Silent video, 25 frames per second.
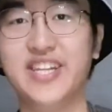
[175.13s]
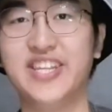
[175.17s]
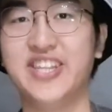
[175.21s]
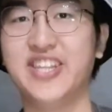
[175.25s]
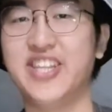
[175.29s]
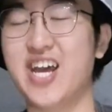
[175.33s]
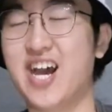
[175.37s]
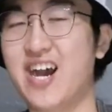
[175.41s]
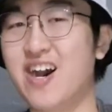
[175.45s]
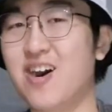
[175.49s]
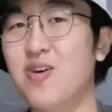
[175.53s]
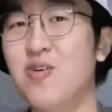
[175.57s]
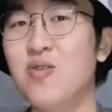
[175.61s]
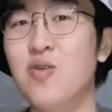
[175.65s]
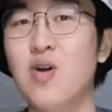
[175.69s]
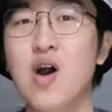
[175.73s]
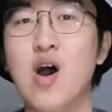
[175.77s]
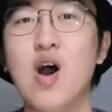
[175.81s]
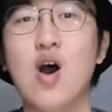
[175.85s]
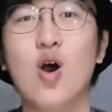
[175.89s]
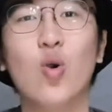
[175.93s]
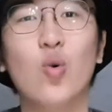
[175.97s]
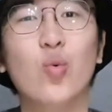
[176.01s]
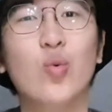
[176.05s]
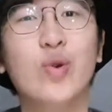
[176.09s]
Now,
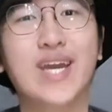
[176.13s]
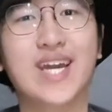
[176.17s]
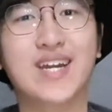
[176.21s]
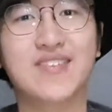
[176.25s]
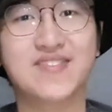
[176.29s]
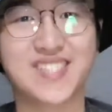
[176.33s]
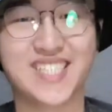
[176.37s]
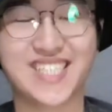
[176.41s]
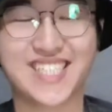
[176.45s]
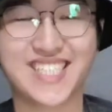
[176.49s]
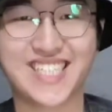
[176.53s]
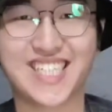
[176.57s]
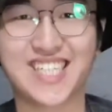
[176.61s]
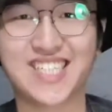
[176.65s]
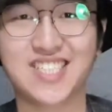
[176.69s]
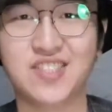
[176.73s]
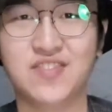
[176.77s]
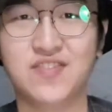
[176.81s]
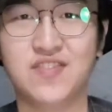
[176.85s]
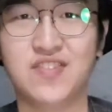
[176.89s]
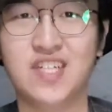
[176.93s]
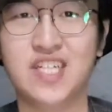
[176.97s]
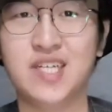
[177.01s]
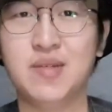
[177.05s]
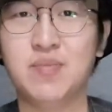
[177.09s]
we have
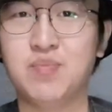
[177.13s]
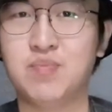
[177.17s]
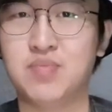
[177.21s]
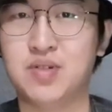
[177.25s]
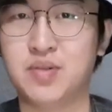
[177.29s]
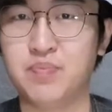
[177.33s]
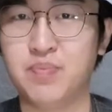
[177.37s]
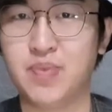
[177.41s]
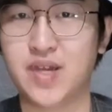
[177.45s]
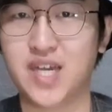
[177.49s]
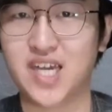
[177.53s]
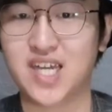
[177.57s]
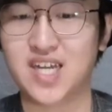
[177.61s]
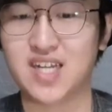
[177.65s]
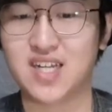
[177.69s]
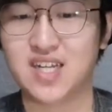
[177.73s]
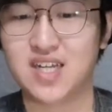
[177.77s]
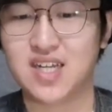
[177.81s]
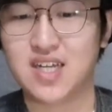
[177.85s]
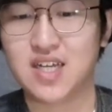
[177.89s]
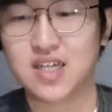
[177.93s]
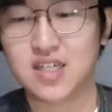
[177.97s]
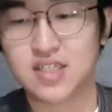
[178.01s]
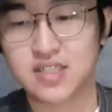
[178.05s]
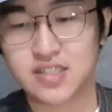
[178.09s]
successfully prepared
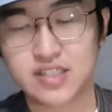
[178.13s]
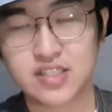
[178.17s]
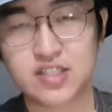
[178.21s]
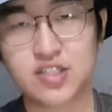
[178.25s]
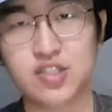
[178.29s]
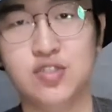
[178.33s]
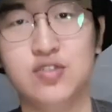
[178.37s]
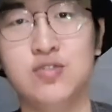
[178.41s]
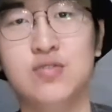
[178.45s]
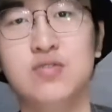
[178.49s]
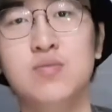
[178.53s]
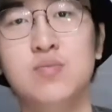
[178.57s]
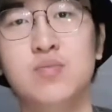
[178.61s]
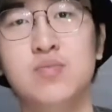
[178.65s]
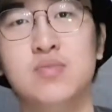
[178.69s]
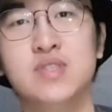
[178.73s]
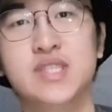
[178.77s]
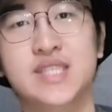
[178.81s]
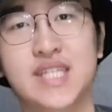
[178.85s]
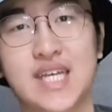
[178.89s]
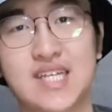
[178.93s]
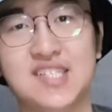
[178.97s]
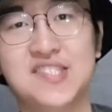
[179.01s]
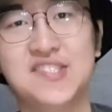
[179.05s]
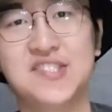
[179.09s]
the 2
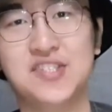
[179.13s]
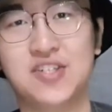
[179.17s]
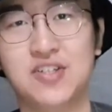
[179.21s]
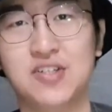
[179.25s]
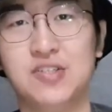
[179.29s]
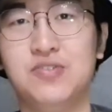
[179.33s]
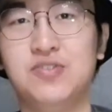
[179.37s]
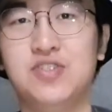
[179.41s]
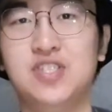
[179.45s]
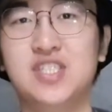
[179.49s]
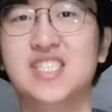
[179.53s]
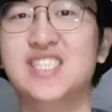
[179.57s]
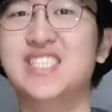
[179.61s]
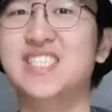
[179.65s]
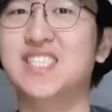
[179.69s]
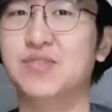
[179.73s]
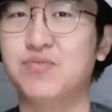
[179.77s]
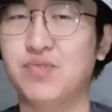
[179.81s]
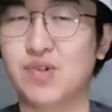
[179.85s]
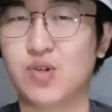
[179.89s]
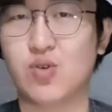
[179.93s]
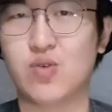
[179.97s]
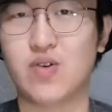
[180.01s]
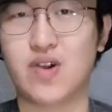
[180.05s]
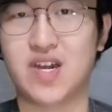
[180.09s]
test solutions
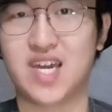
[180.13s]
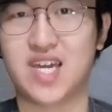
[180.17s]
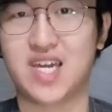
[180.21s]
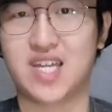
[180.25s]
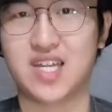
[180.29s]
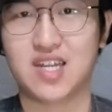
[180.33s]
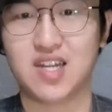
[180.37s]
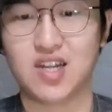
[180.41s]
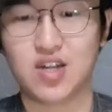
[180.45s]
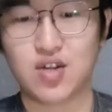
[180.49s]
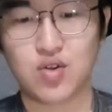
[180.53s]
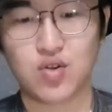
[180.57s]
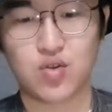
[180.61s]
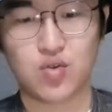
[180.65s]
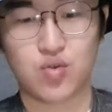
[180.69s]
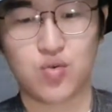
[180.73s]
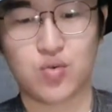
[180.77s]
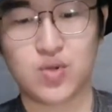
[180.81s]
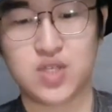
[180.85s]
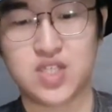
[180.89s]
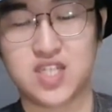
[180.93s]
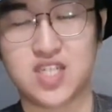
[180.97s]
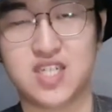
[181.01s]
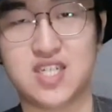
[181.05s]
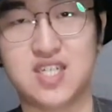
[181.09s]
required,
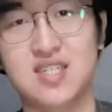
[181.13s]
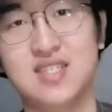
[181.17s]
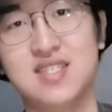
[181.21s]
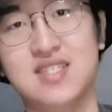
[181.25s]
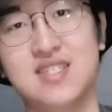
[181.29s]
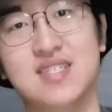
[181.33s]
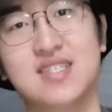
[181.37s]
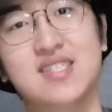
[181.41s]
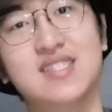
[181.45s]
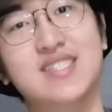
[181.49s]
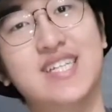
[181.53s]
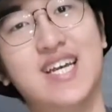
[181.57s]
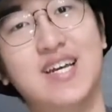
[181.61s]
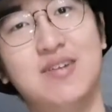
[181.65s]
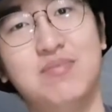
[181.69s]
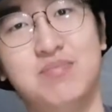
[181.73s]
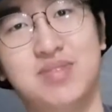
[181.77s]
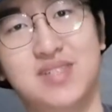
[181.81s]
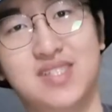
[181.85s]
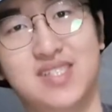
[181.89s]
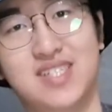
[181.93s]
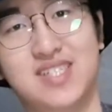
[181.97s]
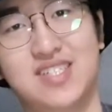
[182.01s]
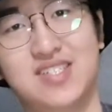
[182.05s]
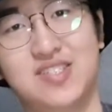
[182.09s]
which is
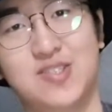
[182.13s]
10%